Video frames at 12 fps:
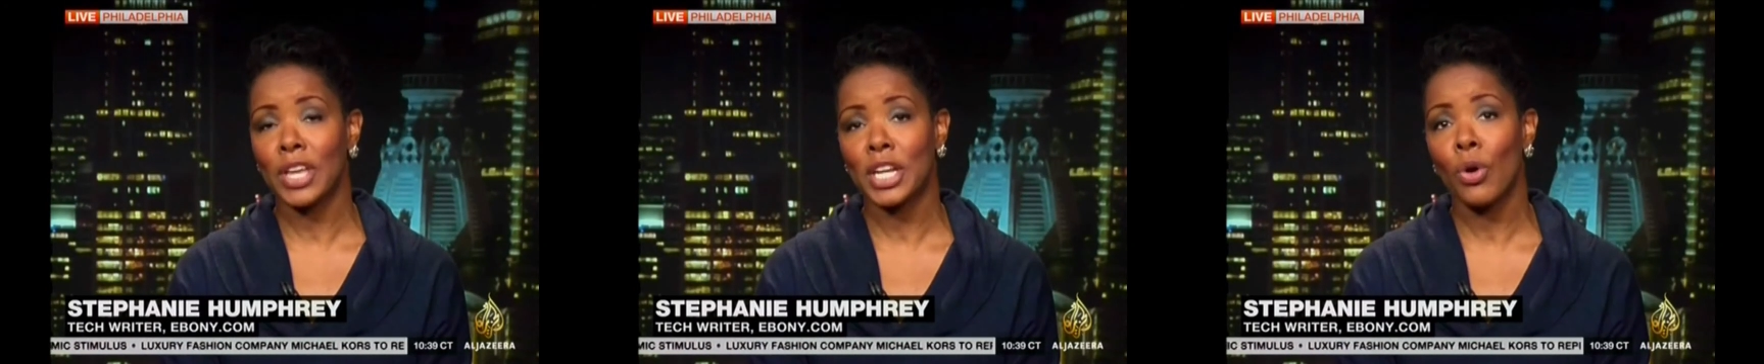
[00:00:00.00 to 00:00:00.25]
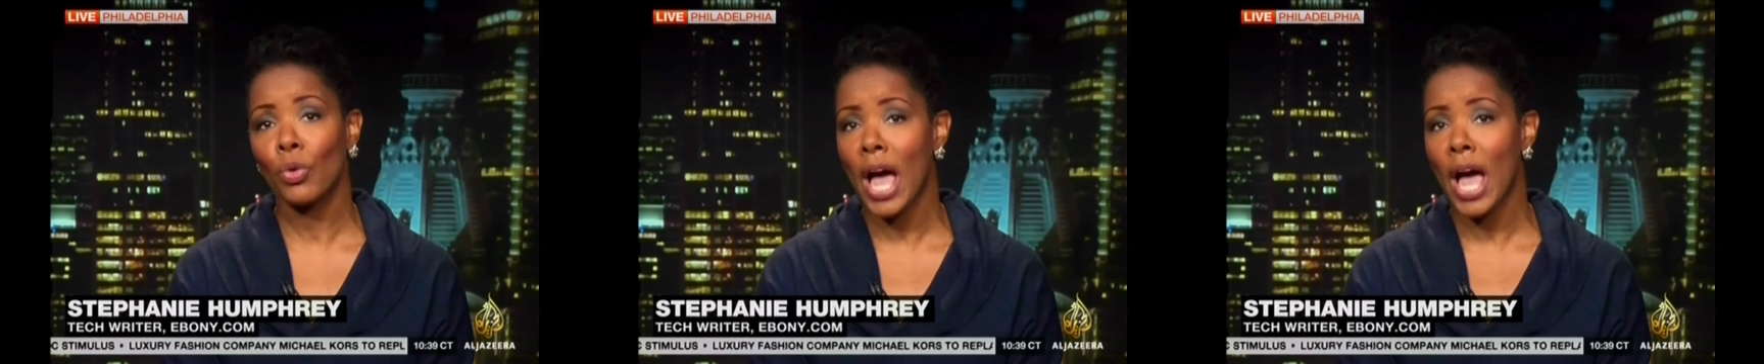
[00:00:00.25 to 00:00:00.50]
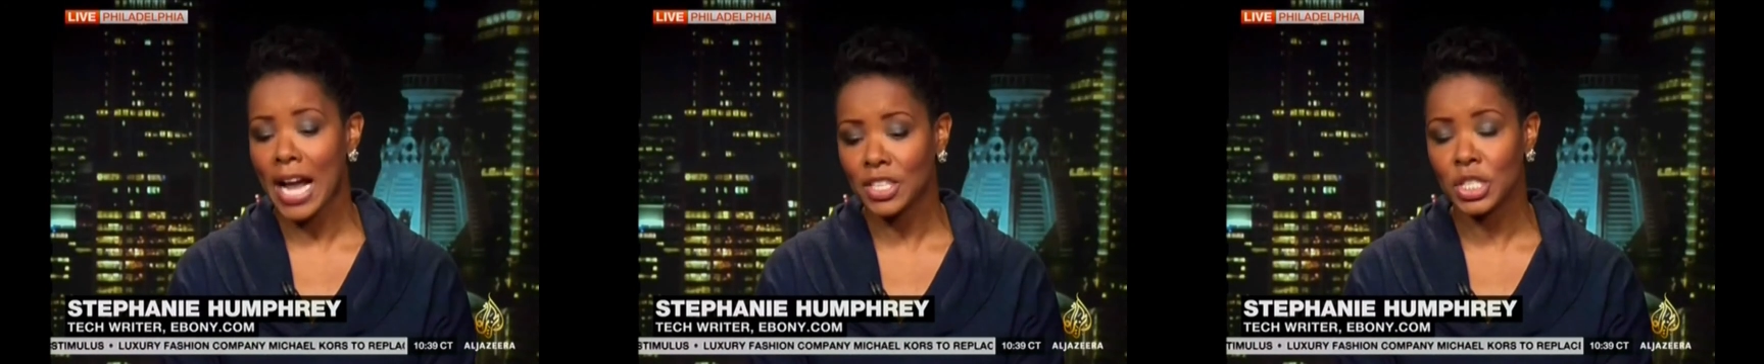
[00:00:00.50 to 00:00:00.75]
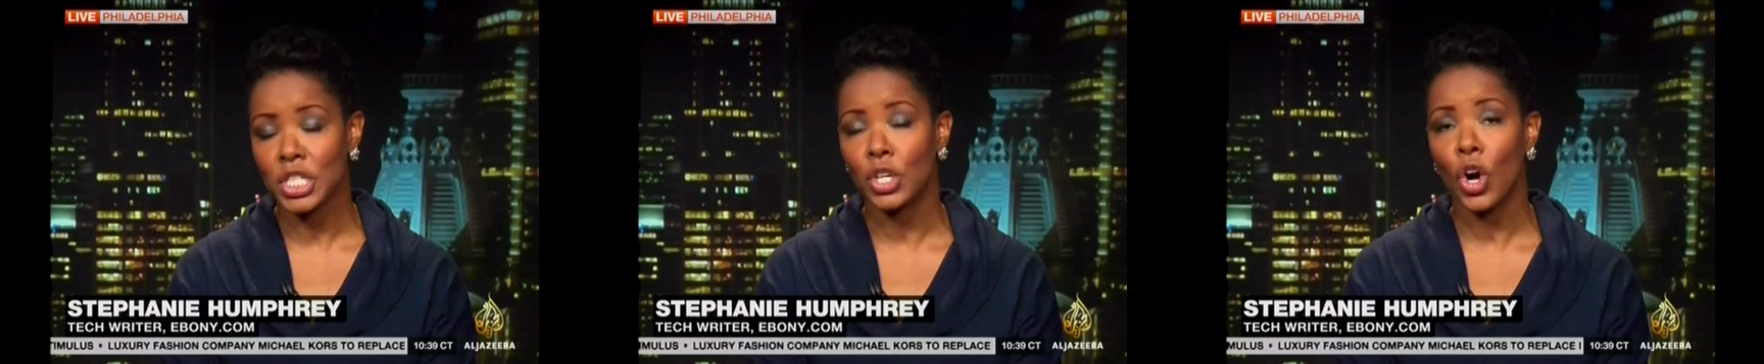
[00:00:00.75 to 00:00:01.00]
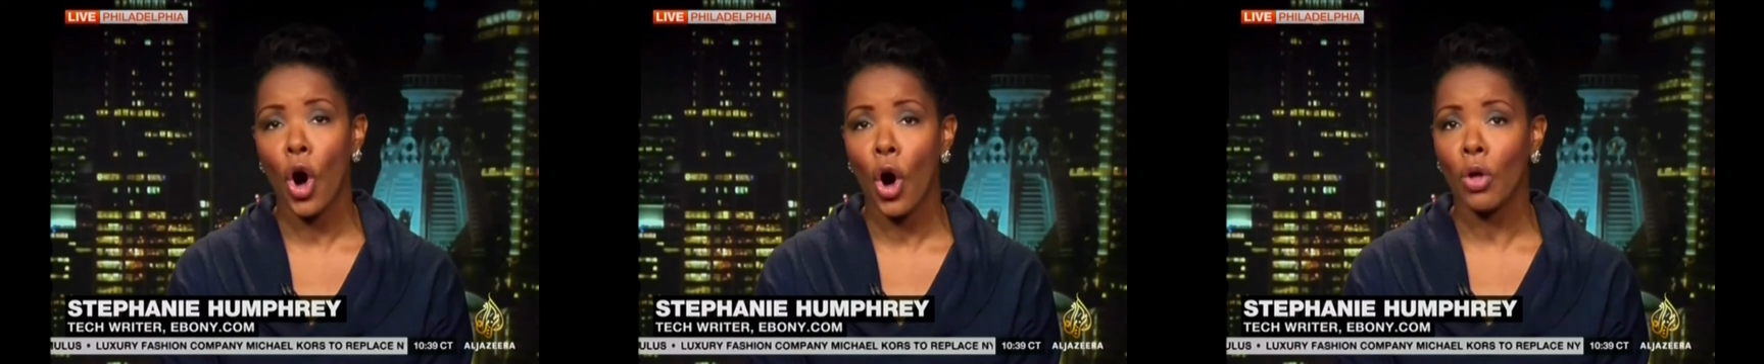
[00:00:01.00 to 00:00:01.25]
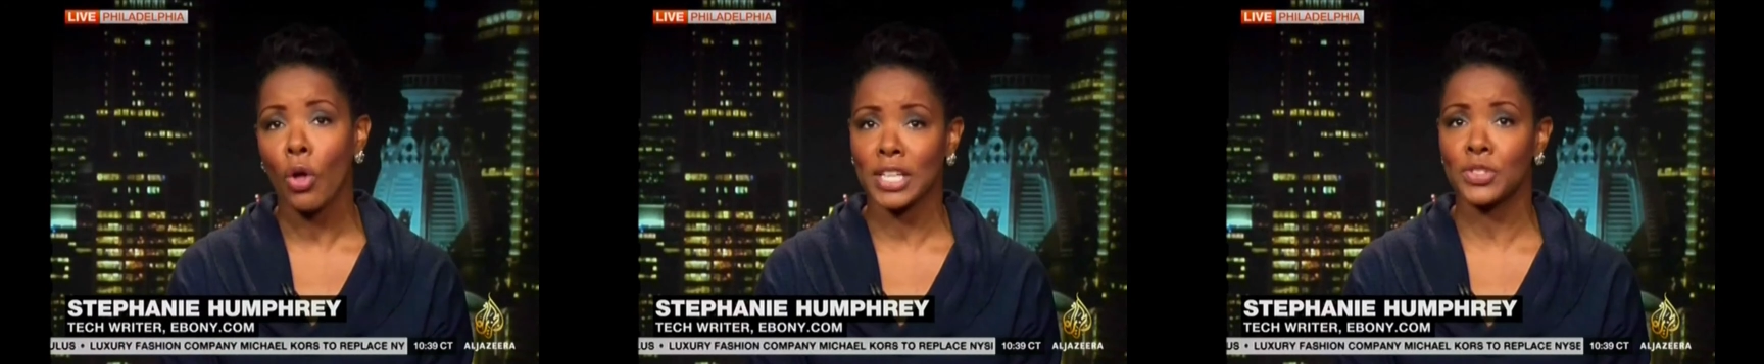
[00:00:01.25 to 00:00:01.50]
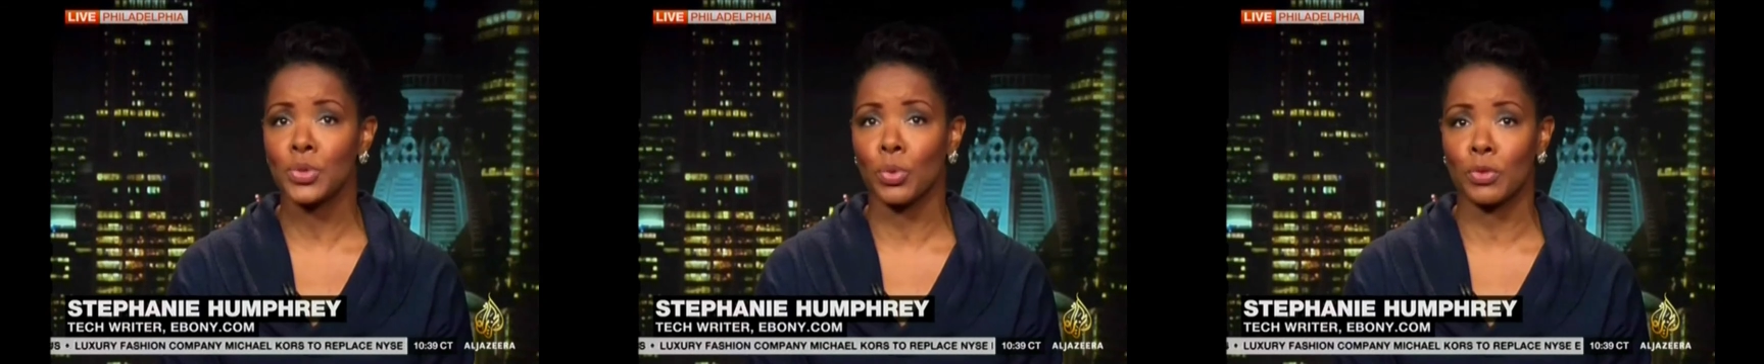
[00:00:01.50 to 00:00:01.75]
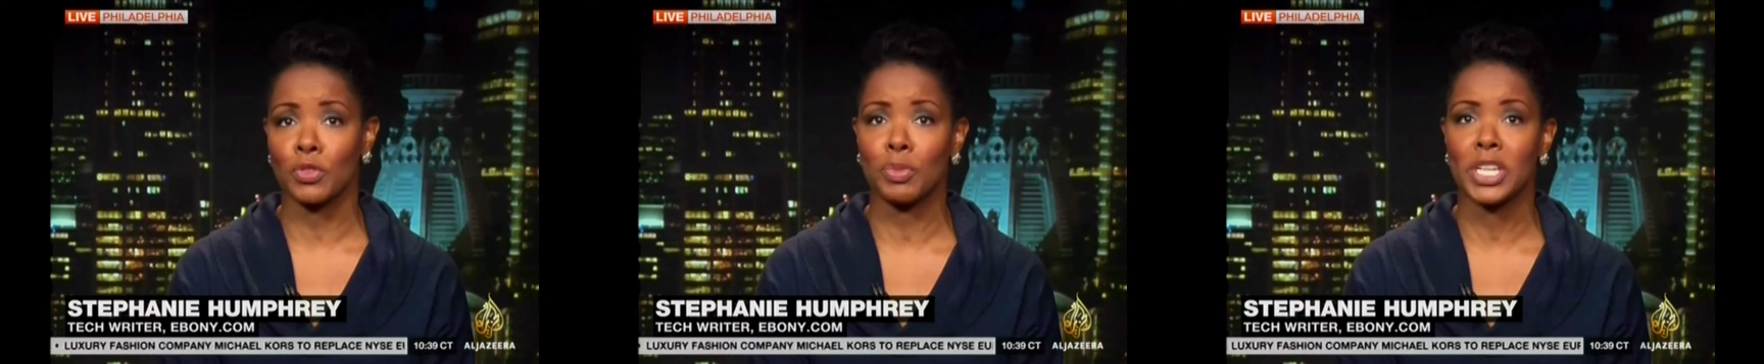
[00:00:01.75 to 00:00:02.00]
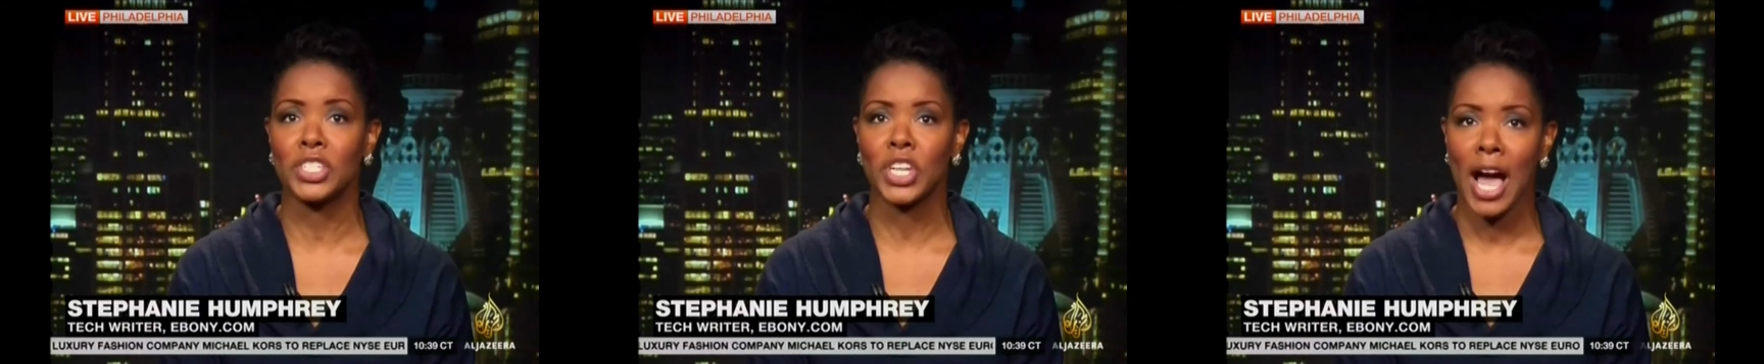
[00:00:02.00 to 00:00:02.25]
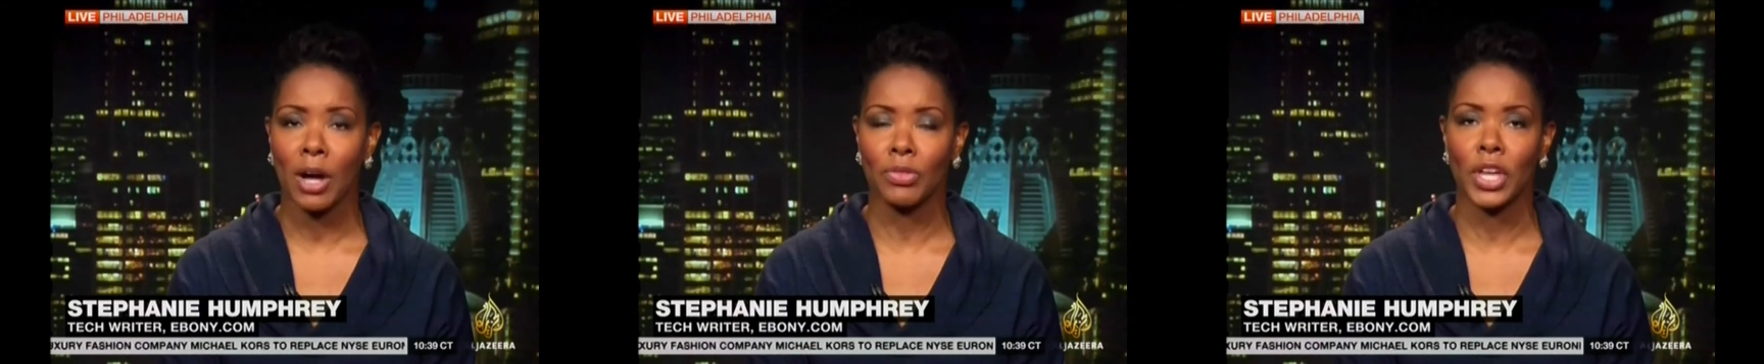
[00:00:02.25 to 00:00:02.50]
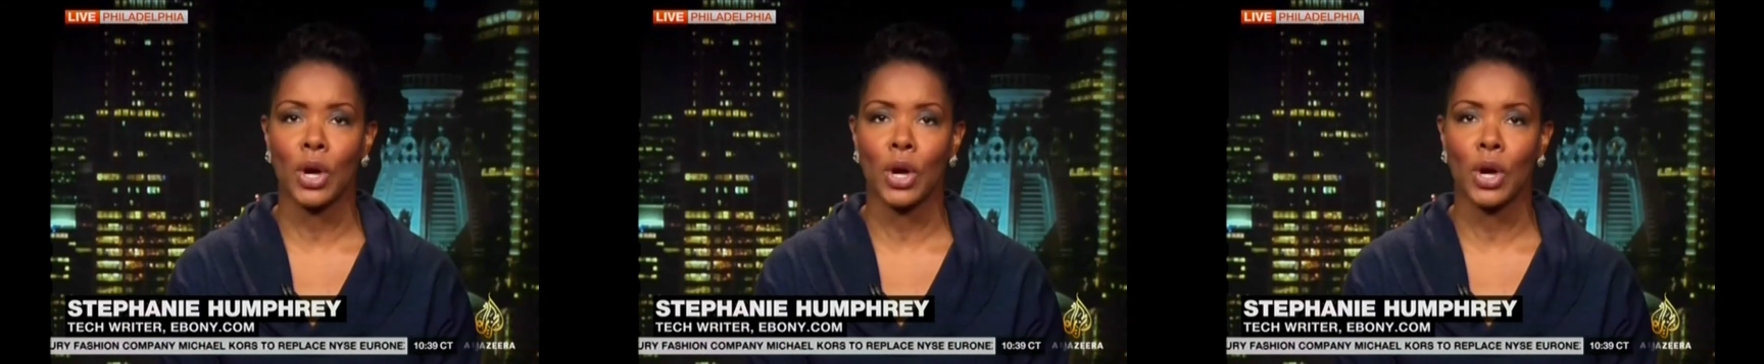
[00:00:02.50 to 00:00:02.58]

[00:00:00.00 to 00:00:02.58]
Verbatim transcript: They don't actually call that sort of speech out.